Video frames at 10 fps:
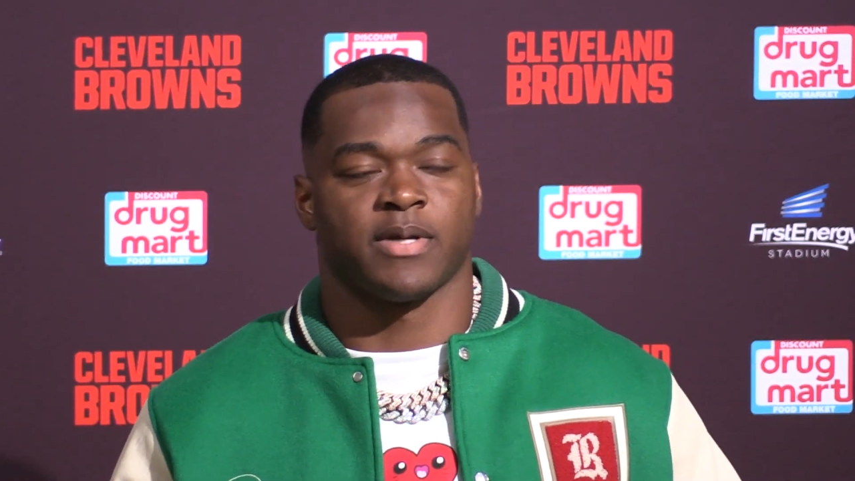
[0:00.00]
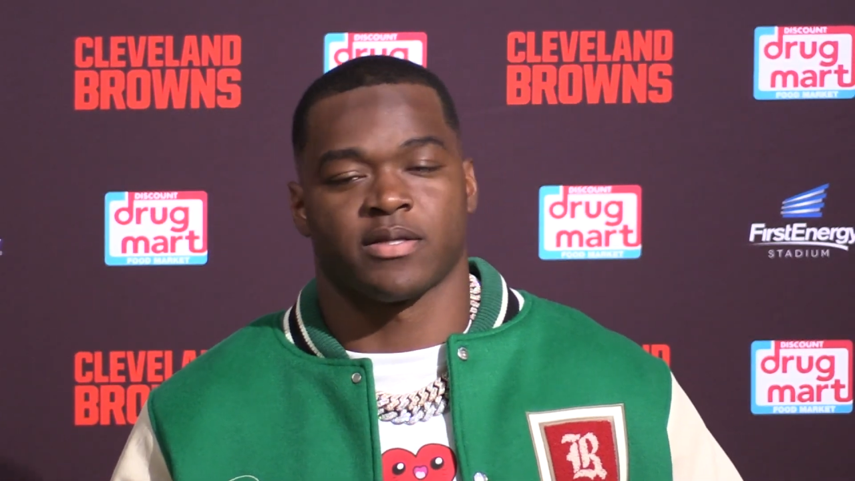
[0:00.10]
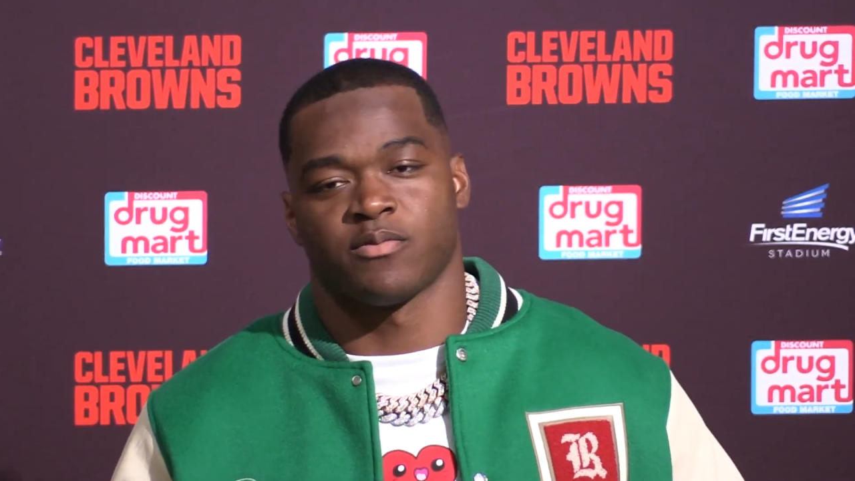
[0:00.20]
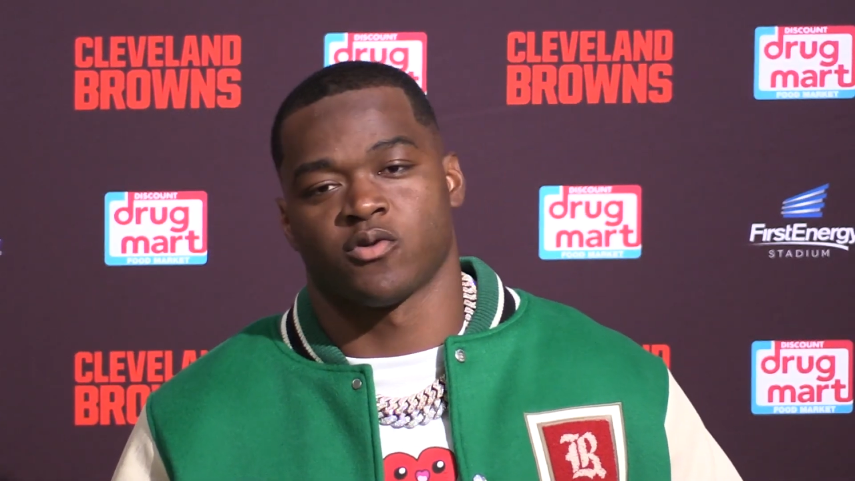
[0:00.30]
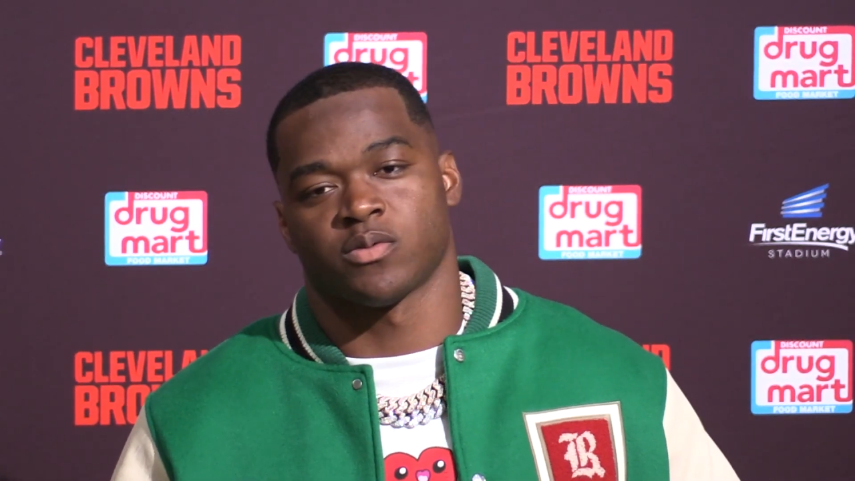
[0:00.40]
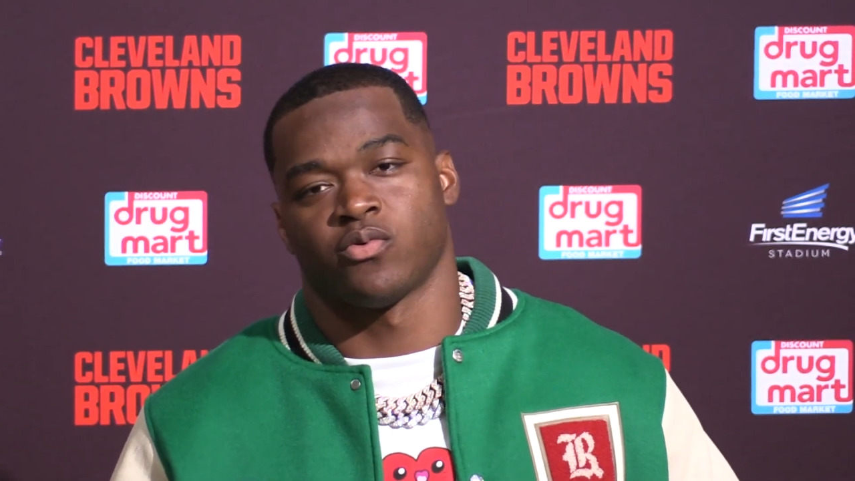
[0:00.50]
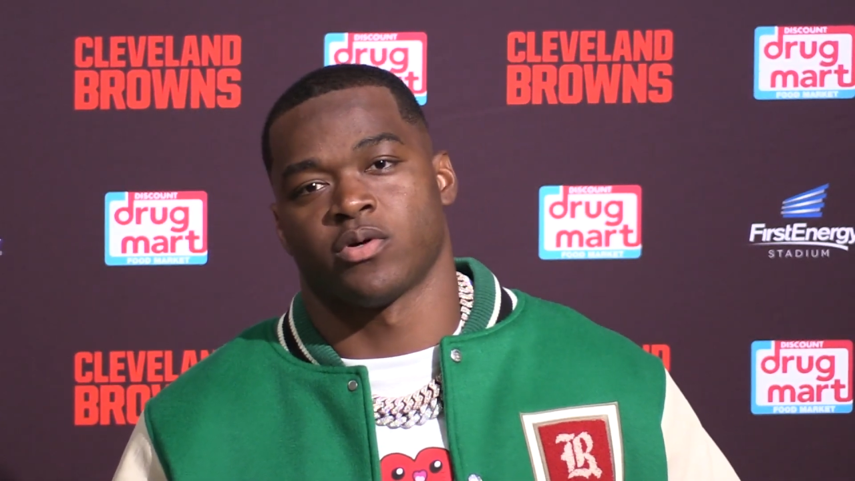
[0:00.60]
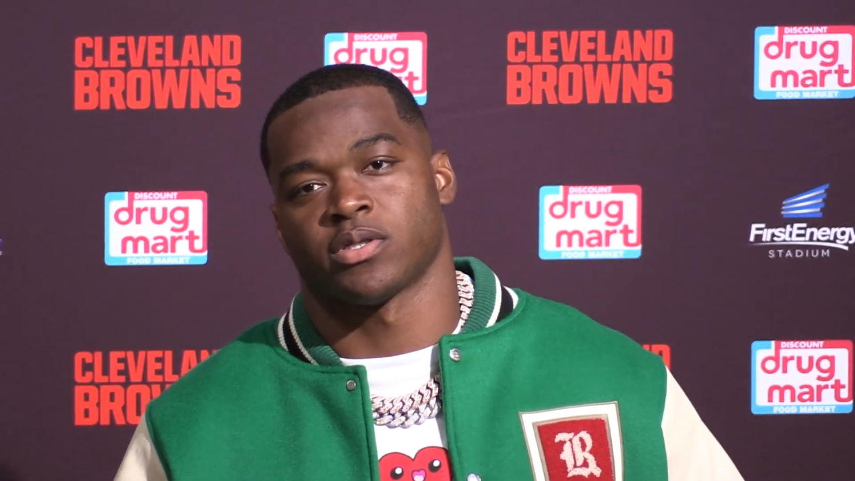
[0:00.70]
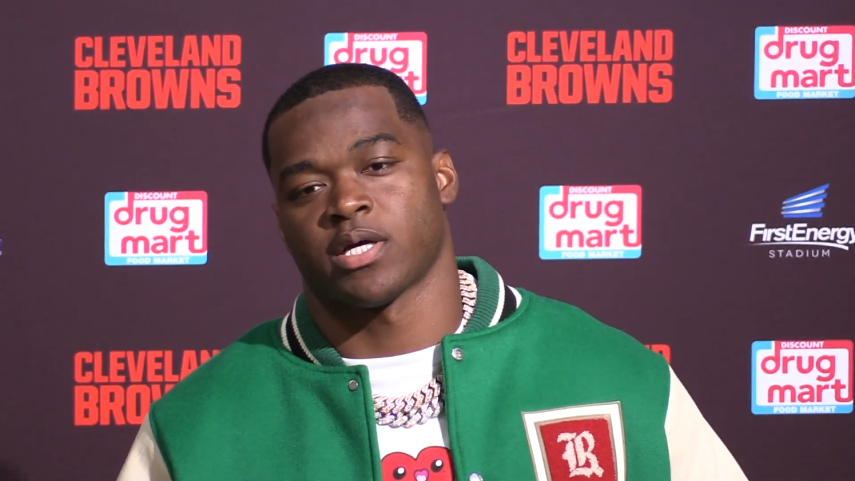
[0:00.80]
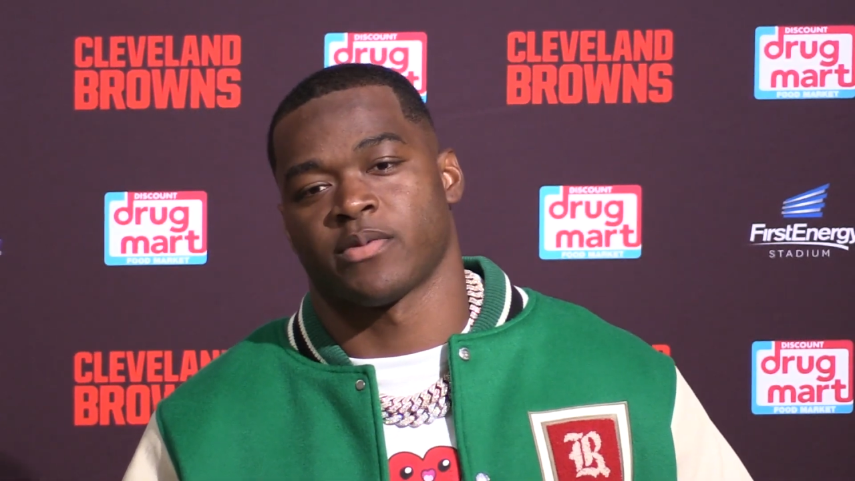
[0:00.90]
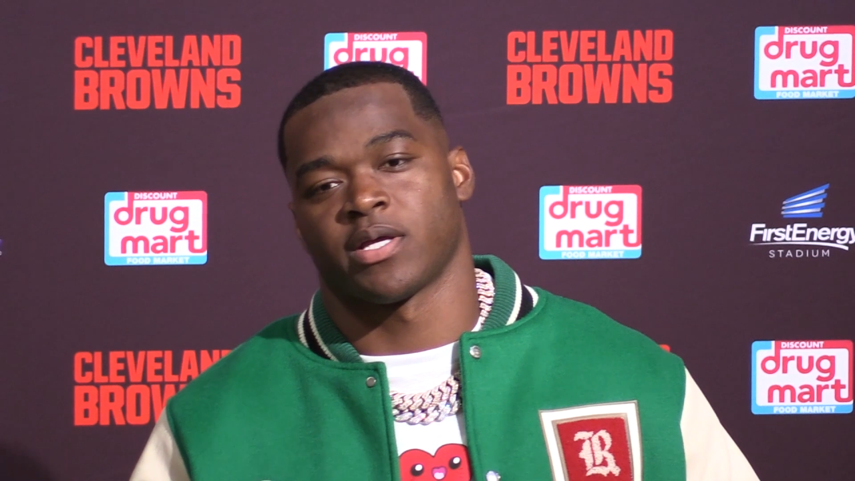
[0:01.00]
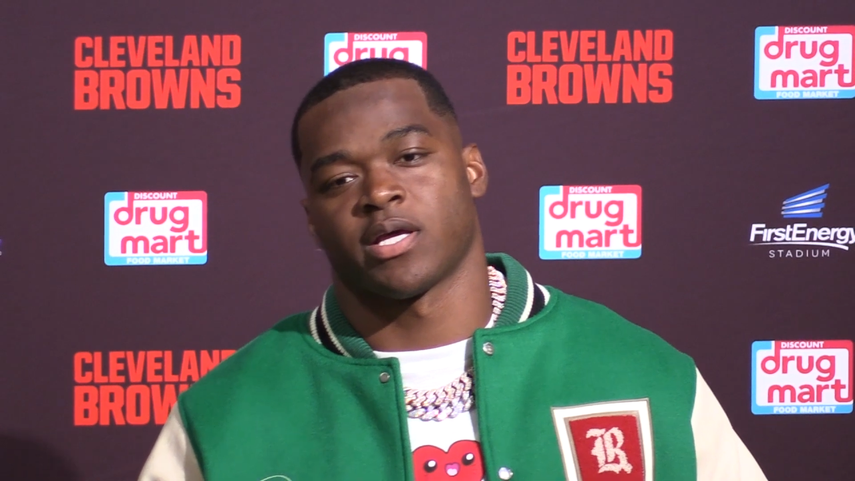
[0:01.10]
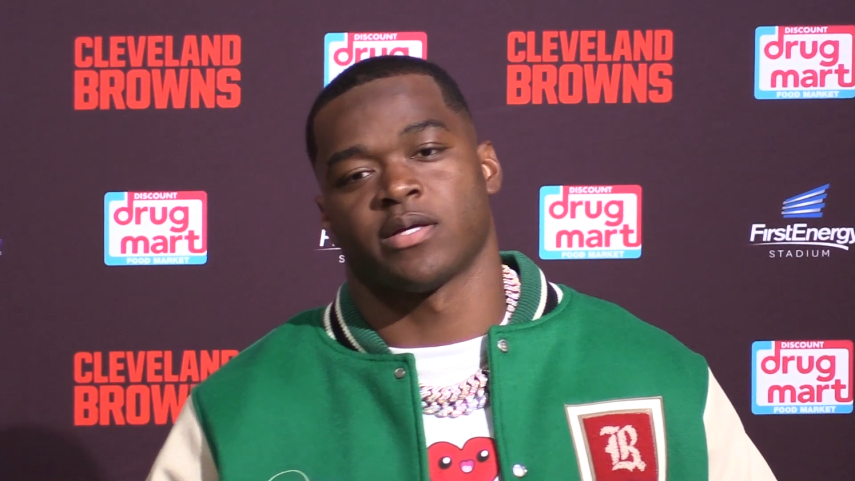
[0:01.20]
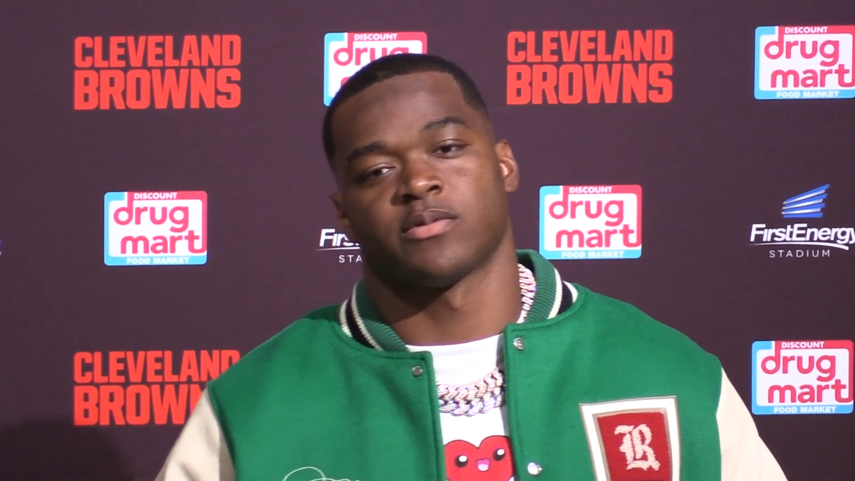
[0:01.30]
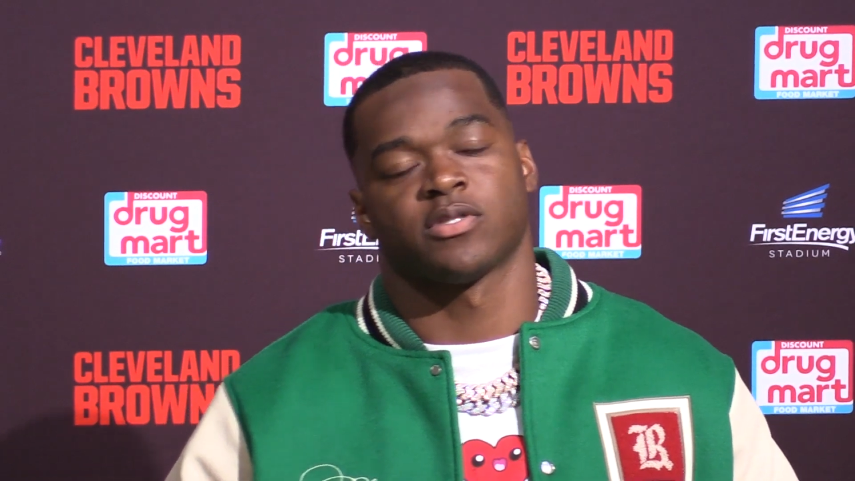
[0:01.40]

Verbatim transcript: like the most important type of games.